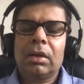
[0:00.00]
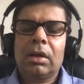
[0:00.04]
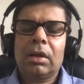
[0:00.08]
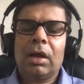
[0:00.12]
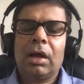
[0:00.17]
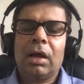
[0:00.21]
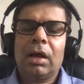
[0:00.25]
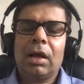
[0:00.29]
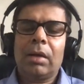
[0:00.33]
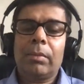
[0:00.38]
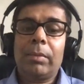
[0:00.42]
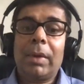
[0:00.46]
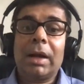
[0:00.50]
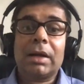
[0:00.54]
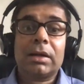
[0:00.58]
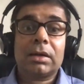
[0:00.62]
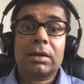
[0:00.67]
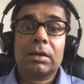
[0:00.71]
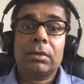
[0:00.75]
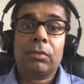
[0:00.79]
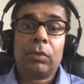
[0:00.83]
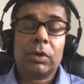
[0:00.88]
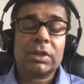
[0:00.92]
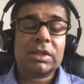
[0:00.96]

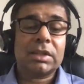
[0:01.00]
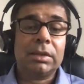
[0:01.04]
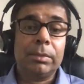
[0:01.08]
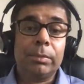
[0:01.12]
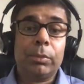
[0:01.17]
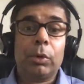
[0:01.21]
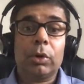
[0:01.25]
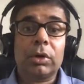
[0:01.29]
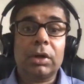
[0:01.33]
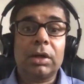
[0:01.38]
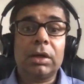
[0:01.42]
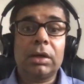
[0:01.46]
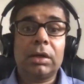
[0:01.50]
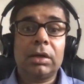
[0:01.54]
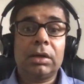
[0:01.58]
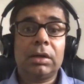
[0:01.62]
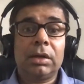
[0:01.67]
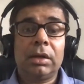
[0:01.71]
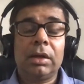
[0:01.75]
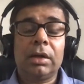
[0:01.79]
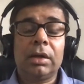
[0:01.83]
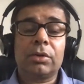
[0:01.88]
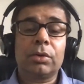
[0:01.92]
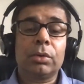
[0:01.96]
But what's important
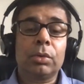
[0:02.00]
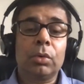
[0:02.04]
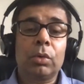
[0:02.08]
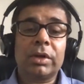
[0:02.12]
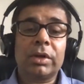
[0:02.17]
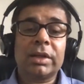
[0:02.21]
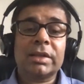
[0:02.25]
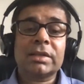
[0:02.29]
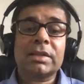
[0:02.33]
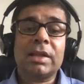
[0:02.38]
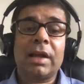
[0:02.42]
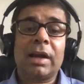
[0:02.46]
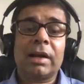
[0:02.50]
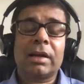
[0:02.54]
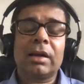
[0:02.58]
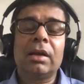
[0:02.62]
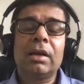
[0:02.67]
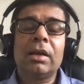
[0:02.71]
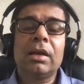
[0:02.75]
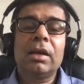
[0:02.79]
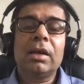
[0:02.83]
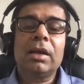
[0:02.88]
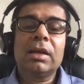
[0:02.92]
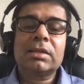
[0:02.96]
here to note is
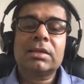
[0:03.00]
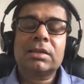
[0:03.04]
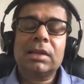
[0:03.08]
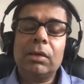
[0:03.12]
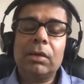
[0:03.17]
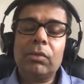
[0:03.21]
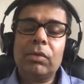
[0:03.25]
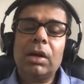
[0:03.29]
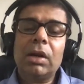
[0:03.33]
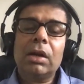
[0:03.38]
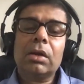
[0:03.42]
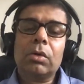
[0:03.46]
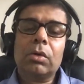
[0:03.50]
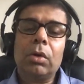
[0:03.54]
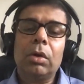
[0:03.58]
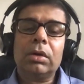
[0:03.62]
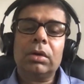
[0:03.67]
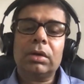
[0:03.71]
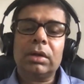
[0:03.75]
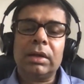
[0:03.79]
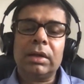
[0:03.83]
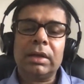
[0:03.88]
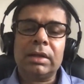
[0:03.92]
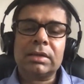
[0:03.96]
that several
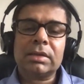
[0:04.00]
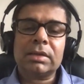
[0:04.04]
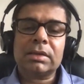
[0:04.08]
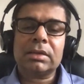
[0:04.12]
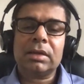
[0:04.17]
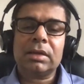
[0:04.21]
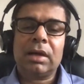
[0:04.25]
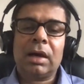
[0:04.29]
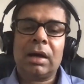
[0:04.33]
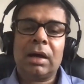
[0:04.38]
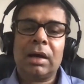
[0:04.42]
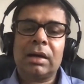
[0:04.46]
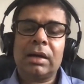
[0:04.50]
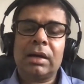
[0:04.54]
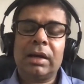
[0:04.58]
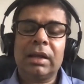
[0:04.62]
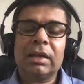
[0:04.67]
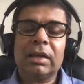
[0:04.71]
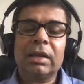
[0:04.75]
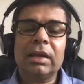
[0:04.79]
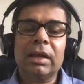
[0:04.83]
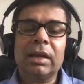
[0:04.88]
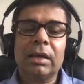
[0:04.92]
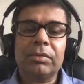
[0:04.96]
continents are
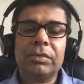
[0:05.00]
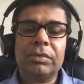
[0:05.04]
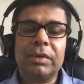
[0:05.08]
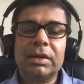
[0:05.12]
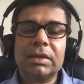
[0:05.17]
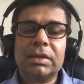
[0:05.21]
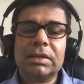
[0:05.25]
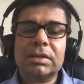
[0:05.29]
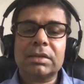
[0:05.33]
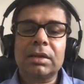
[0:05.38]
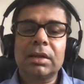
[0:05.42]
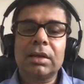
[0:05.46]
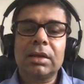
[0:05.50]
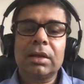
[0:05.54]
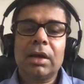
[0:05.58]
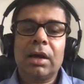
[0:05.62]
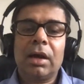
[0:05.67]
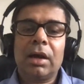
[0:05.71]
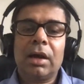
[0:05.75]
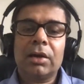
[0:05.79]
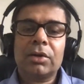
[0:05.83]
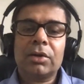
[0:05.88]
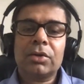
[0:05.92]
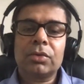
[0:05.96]
taking efforts
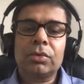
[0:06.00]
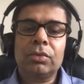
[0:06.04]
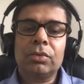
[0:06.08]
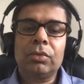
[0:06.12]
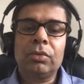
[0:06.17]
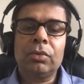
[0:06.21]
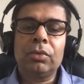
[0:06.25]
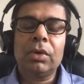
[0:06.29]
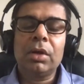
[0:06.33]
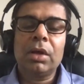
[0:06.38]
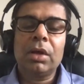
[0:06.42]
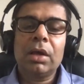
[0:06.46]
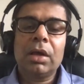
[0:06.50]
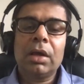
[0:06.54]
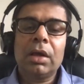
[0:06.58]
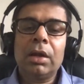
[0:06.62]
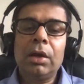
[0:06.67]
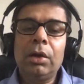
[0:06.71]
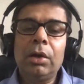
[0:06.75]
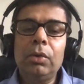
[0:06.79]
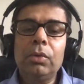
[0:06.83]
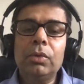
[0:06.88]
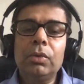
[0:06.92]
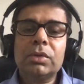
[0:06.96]
to
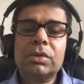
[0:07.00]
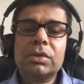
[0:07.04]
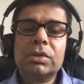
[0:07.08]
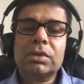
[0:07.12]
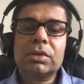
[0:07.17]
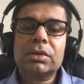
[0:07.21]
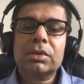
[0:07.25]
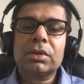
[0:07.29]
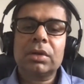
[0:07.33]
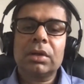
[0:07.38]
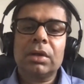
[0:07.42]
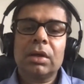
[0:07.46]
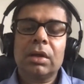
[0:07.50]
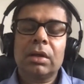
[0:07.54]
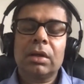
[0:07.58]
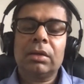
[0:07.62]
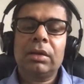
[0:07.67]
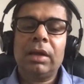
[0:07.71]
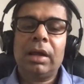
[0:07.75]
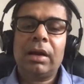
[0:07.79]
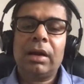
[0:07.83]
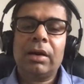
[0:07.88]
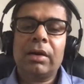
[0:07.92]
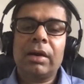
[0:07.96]
reduce
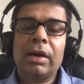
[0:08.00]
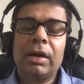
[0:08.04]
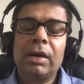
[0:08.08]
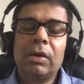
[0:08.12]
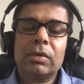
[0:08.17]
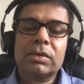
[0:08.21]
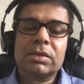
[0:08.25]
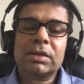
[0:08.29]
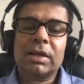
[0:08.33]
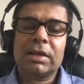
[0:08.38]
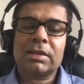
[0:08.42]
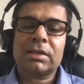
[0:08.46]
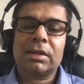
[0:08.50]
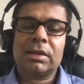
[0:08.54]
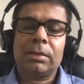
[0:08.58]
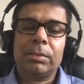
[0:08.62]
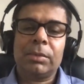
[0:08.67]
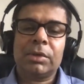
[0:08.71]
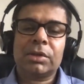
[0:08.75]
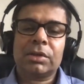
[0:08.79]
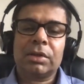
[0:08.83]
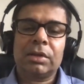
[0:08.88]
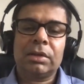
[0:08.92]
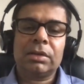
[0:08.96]
their greenhouse gas
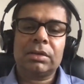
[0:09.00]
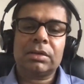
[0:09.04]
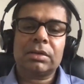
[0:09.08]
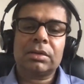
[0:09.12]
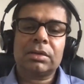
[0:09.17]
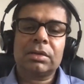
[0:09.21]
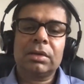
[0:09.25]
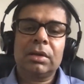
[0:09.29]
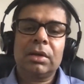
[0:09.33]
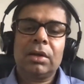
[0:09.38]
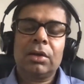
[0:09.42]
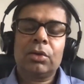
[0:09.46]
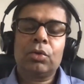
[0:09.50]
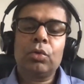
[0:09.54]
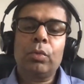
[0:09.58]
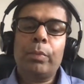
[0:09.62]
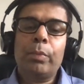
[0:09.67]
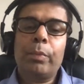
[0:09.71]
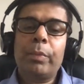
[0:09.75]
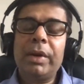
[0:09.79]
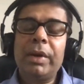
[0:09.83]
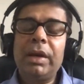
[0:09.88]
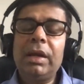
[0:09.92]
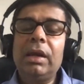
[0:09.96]
emissions
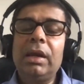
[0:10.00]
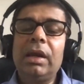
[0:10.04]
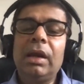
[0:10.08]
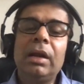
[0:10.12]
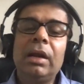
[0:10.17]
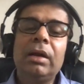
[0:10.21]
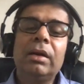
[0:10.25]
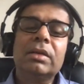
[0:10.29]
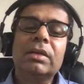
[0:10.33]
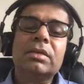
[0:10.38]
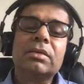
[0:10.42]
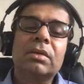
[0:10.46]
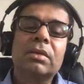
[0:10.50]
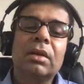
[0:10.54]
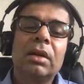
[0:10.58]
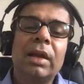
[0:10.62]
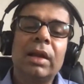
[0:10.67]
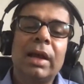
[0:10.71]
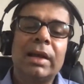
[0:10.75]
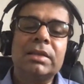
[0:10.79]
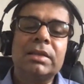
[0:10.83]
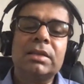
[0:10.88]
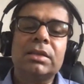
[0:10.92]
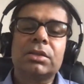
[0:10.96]
to
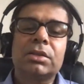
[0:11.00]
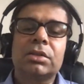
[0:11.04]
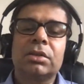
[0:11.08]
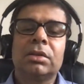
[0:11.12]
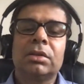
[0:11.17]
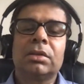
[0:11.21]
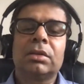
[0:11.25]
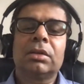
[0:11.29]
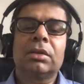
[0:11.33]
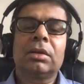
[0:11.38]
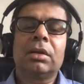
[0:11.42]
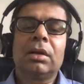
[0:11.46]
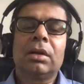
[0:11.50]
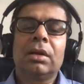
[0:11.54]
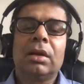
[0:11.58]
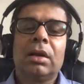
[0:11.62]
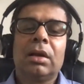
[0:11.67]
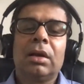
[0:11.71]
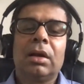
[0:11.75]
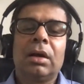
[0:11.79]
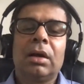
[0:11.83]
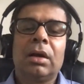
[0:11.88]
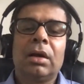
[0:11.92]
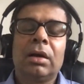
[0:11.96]
pre-industrialization
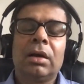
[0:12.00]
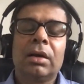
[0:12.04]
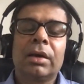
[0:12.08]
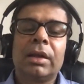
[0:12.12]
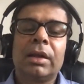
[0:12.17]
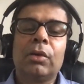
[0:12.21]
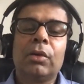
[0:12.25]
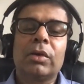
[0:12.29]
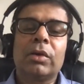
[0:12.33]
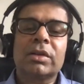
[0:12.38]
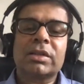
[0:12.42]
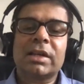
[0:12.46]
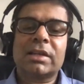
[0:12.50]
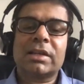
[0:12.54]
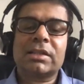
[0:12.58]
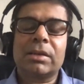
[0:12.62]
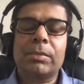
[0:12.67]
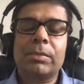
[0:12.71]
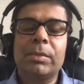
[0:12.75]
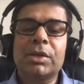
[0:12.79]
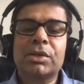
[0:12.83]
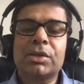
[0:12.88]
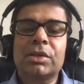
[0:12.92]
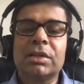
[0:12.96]
greenhouse gas
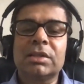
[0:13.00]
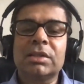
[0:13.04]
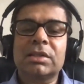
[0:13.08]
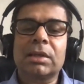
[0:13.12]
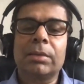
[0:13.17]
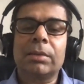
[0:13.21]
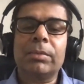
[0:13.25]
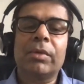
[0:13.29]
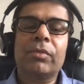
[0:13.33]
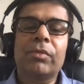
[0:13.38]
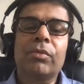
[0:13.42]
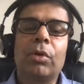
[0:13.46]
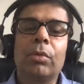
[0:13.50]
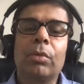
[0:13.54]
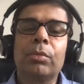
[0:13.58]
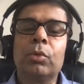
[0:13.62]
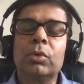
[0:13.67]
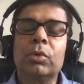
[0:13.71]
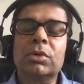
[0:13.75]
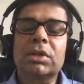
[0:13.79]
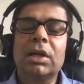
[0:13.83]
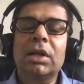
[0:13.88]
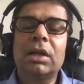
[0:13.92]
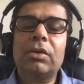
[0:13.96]
emissions coming from
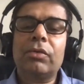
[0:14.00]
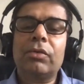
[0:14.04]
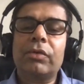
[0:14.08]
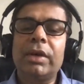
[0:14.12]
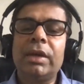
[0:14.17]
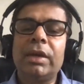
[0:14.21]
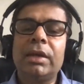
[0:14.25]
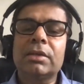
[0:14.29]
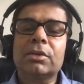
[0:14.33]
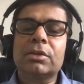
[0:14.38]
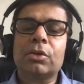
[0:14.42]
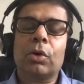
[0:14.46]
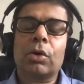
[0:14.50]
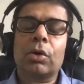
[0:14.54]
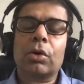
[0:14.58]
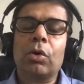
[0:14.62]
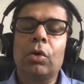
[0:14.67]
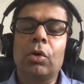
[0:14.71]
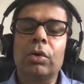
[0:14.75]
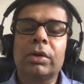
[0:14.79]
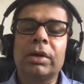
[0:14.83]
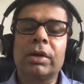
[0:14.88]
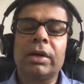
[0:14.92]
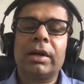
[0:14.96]
those countries or
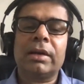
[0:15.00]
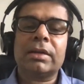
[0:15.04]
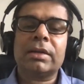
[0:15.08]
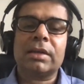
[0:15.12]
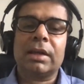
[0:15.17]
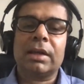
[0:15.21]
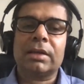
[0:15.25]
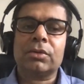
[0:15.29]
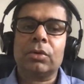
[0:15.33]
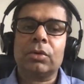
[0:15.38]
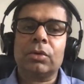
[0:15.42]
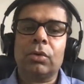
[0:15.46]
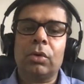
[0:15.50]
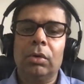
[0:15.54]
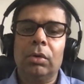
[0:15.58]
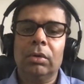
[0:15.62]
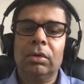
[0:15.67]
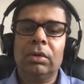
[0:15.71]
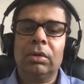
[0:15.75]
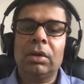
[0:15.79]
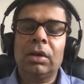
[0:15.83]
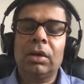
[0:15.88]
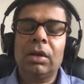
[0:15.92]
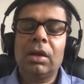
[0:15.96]
continents as a whole.